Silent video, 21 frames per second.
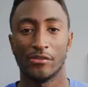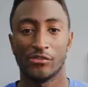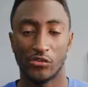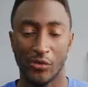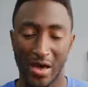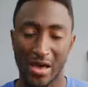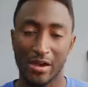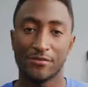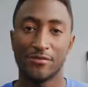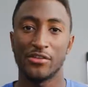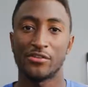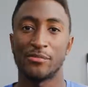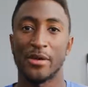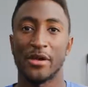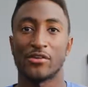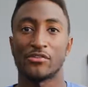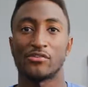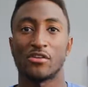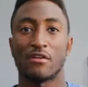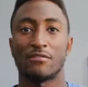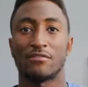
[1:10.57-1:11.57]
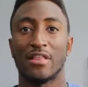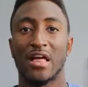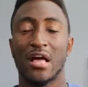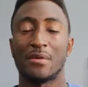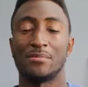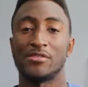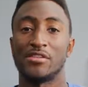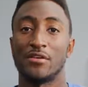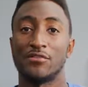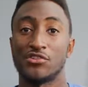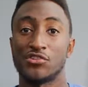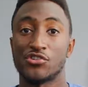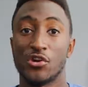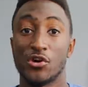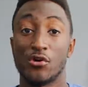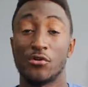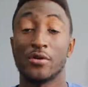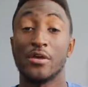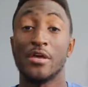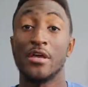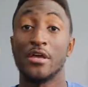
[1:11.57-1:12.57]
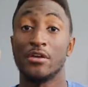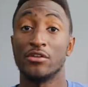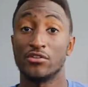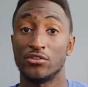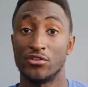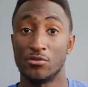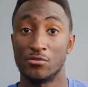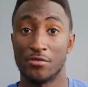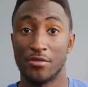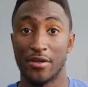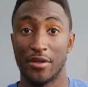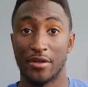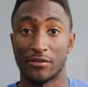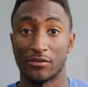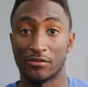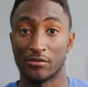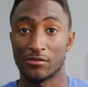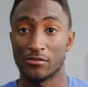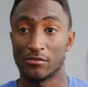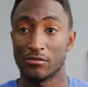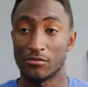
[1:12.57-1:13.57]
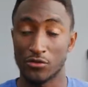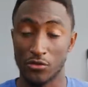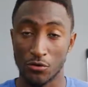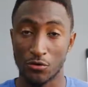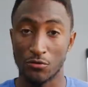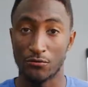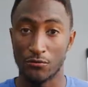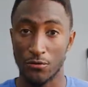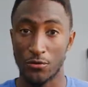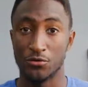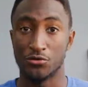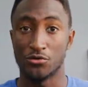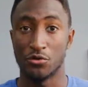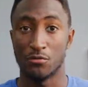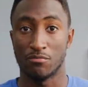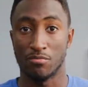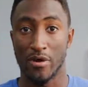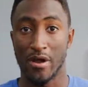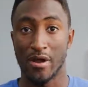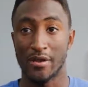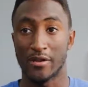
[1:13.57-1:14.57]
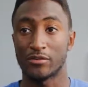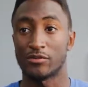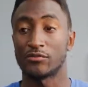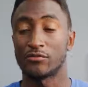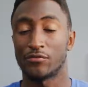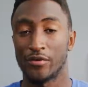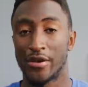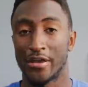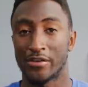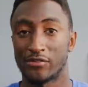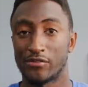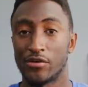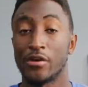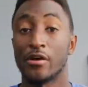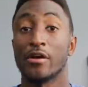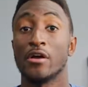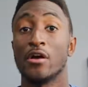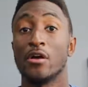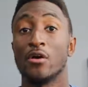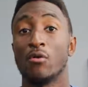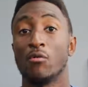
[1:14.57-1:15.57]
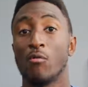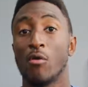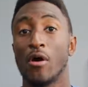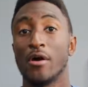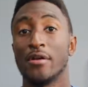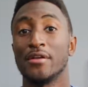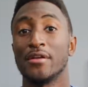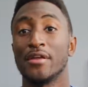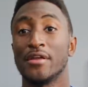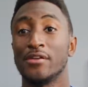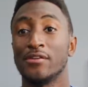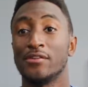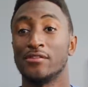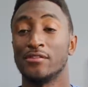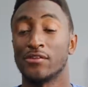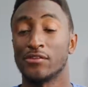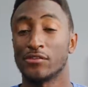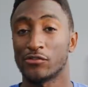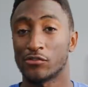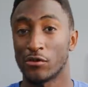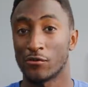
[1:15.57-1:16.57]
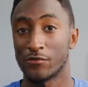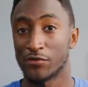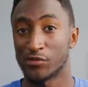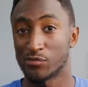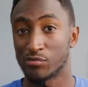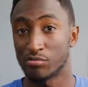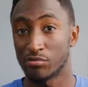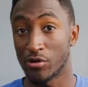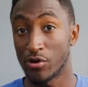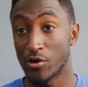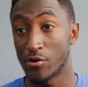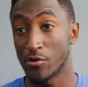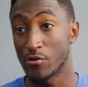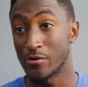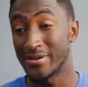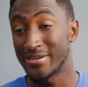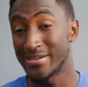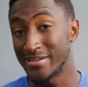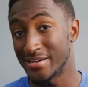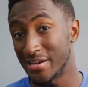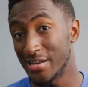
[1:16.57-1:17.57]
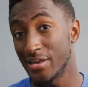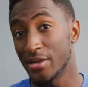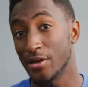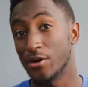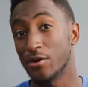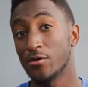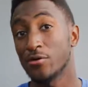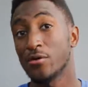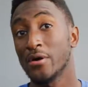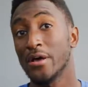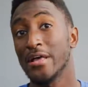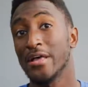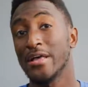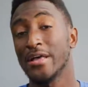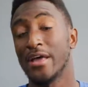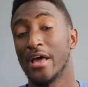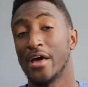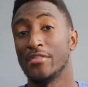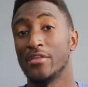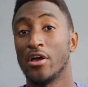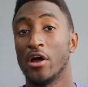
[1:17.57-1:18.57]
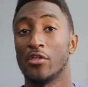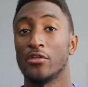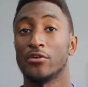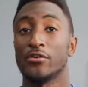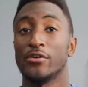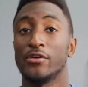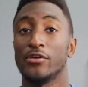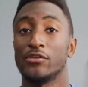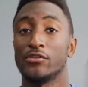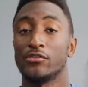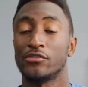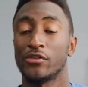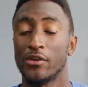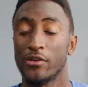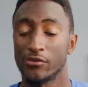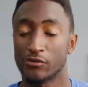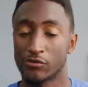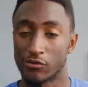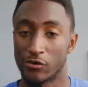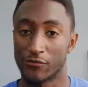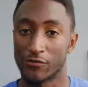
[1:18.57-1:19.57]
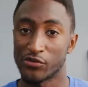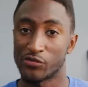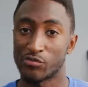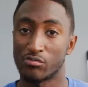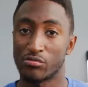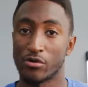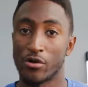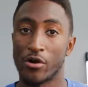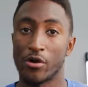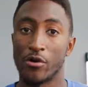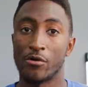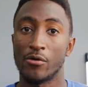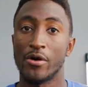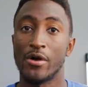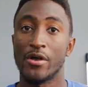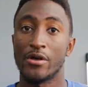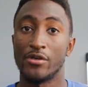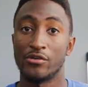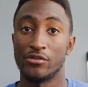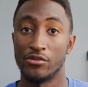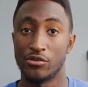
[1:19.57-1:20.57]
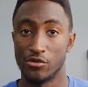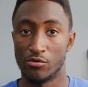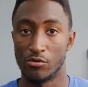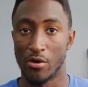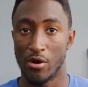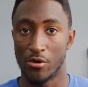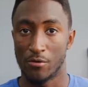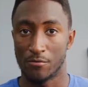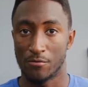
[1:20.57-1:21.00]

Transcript: So out of these Microsoft labs, they've showed two things, two future products for next year. One is Surface Pro Neo, and the other is Surface Pro Duo.